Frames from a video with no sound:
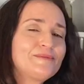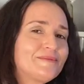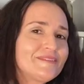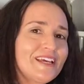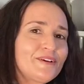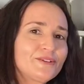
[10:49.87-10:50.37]

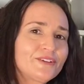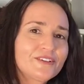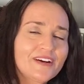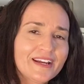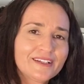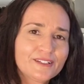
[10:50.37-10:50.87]
They could
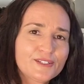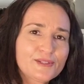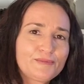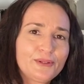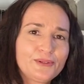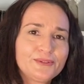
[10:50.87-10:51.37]
crack and
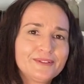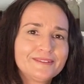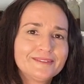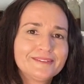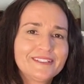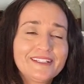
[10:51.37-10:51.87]
explode,
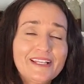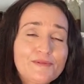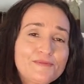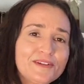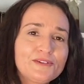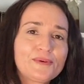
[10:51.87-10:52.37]
and then that would
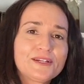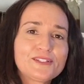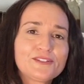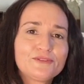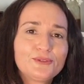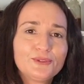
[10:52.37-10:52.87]
be a waste
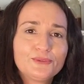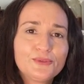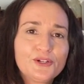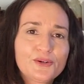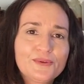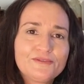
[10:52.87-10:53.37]
of all the
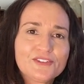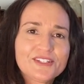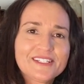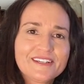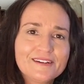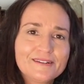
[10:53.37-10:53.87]
work we've just
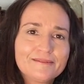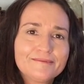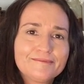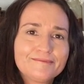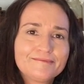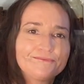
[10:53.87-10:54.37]
done.
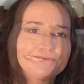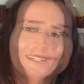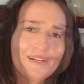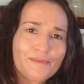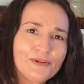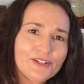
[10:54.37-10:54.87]

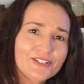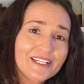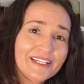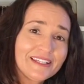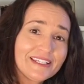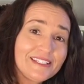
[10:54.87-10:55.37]
I'm going to
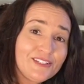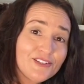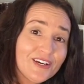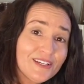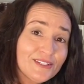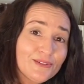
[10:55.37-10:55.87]
let these
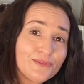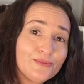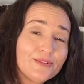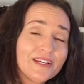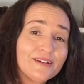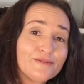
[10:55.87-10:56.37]
jars cool
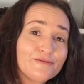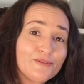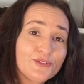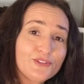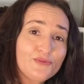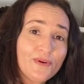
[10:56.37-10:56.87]
down for
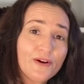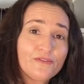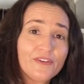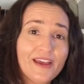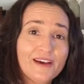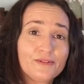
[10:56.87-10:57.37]
12
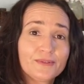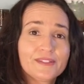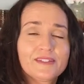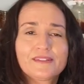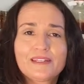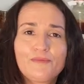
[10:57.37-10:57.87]
hours,
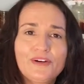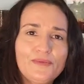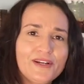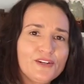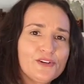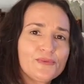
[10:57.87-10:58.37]
somewhere
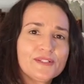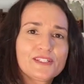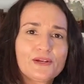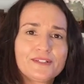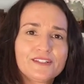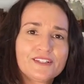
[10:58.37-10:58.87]
where no one's
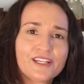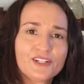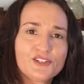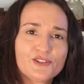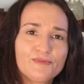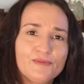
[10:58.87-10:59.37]
going to
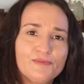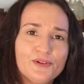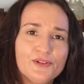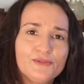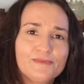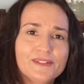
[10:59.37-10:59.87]
touch them and
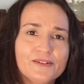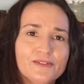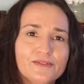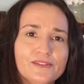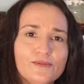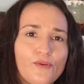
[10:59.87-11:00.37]
burn
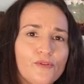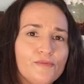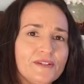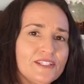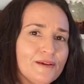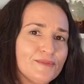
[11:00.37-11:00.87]
themselves or be
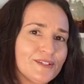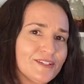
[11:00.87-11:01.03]
tempted to